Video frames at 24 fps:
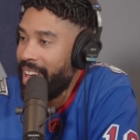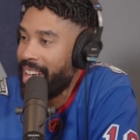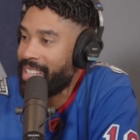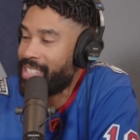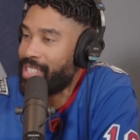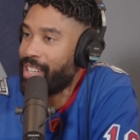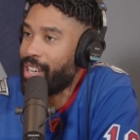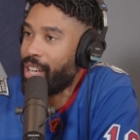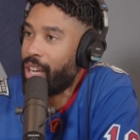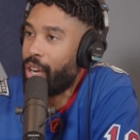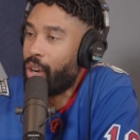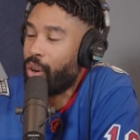
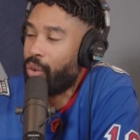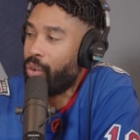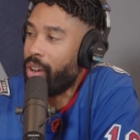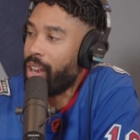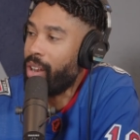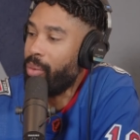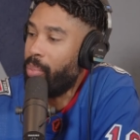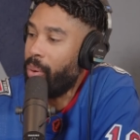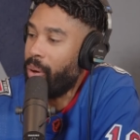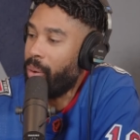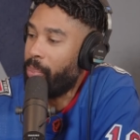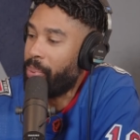an
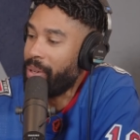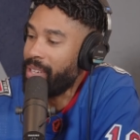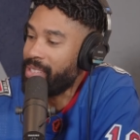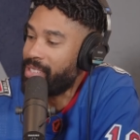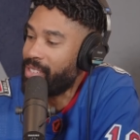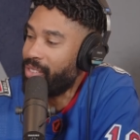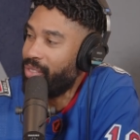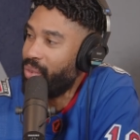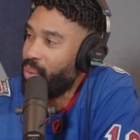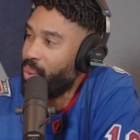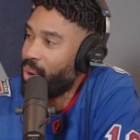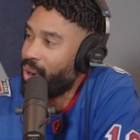incredible piece
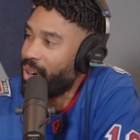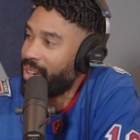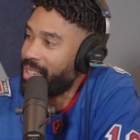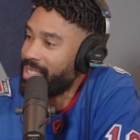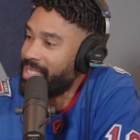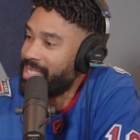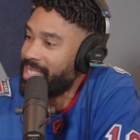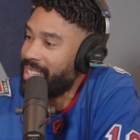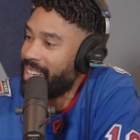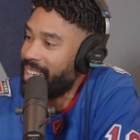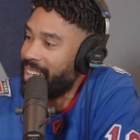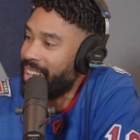of work
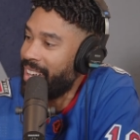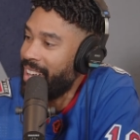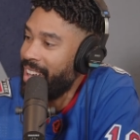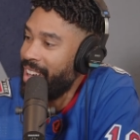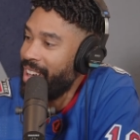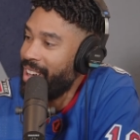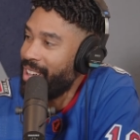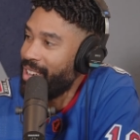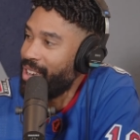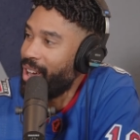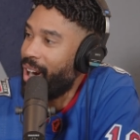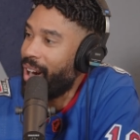to
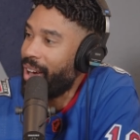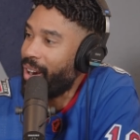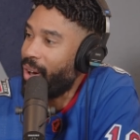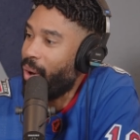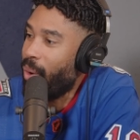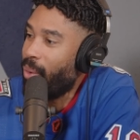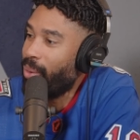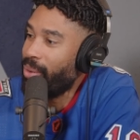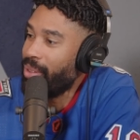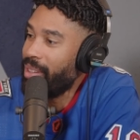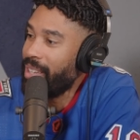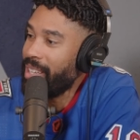not
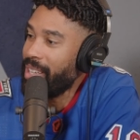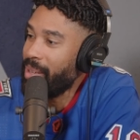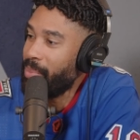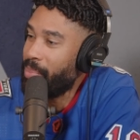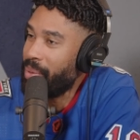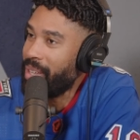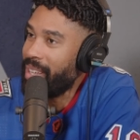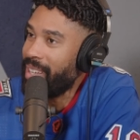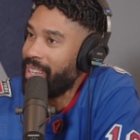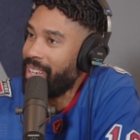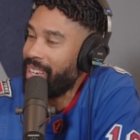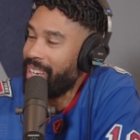only
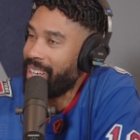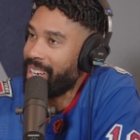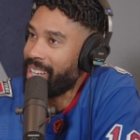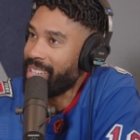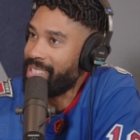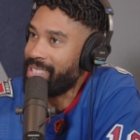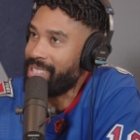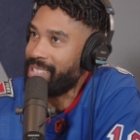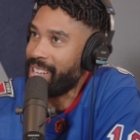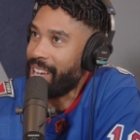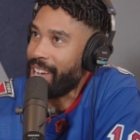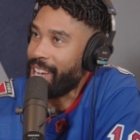be in a
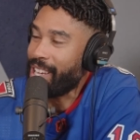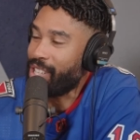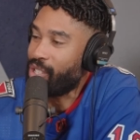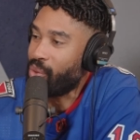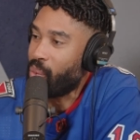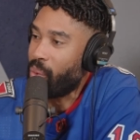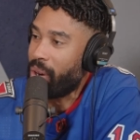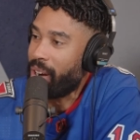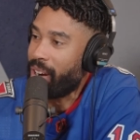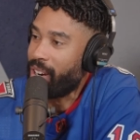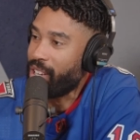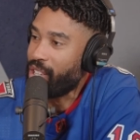stage
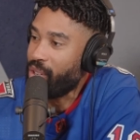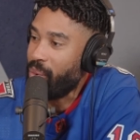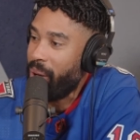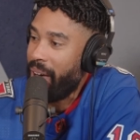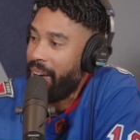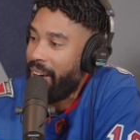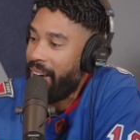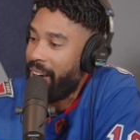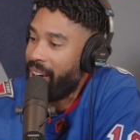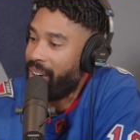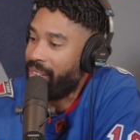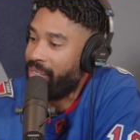where you
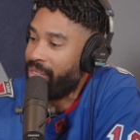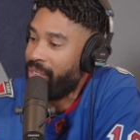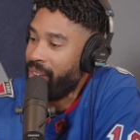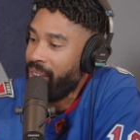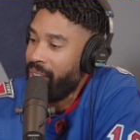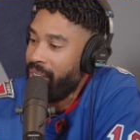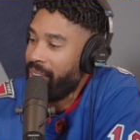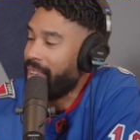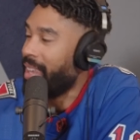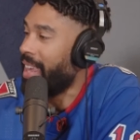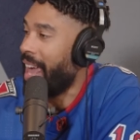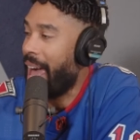have
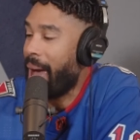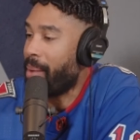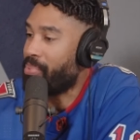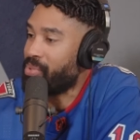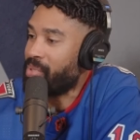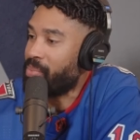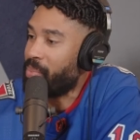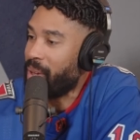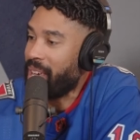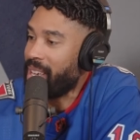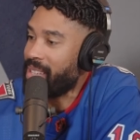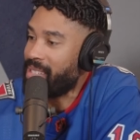cap
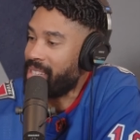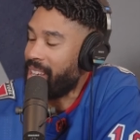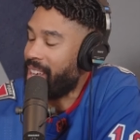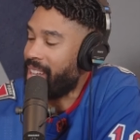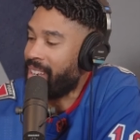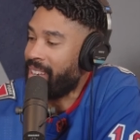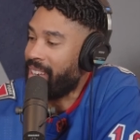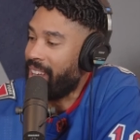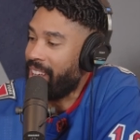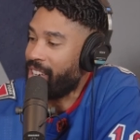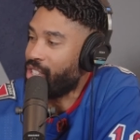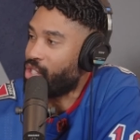space
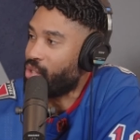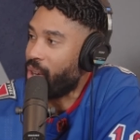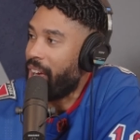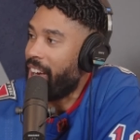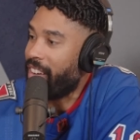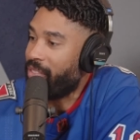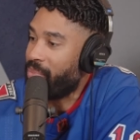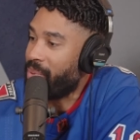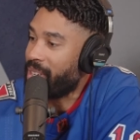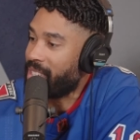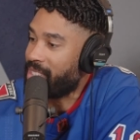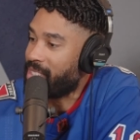and
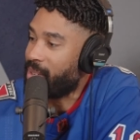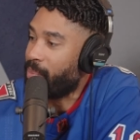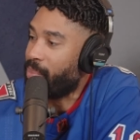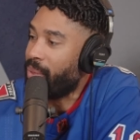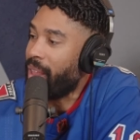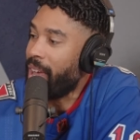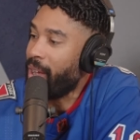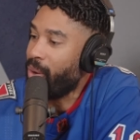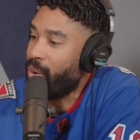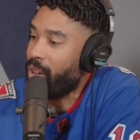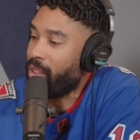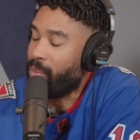draft picks to
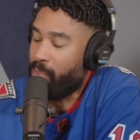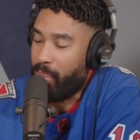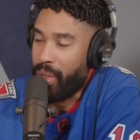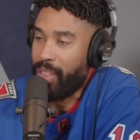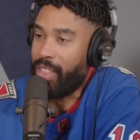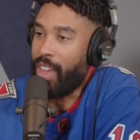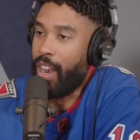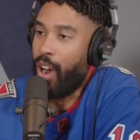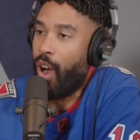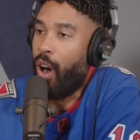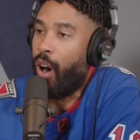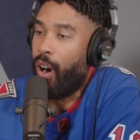play with, but
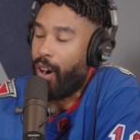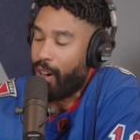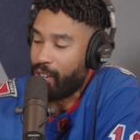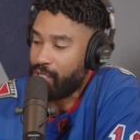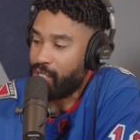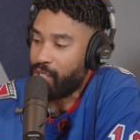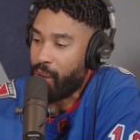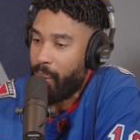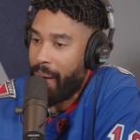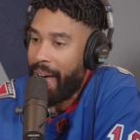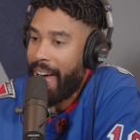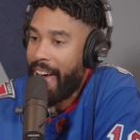then
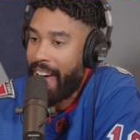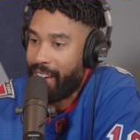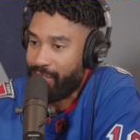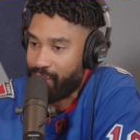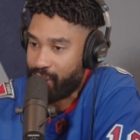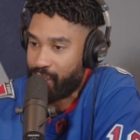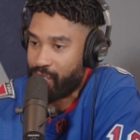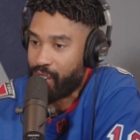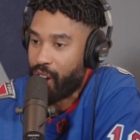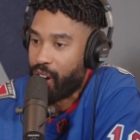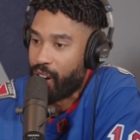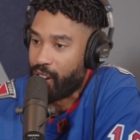also have
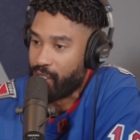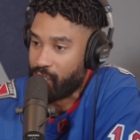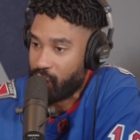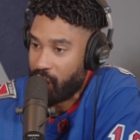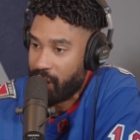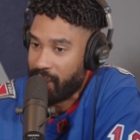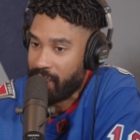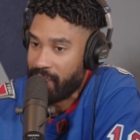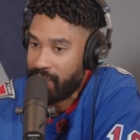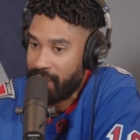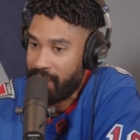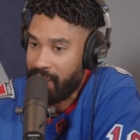stars
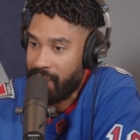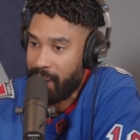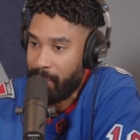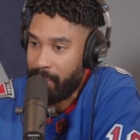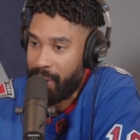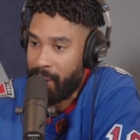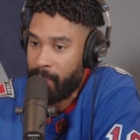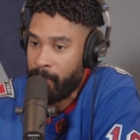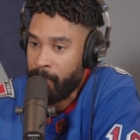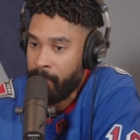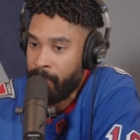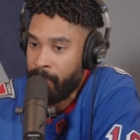on the team. And